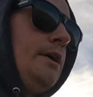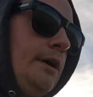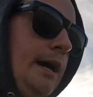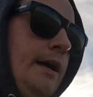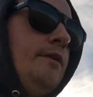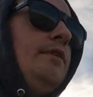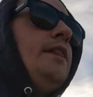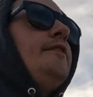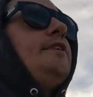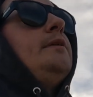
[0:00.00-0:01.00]
head over to the
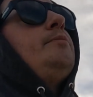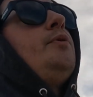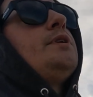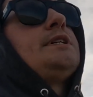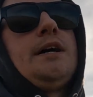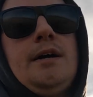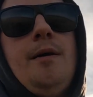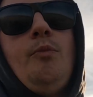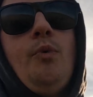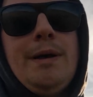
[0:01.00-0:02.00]

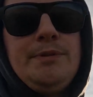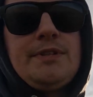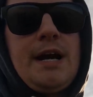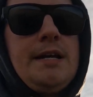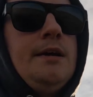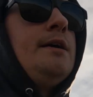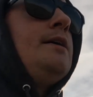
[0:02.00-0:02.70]
liftedimports.com website.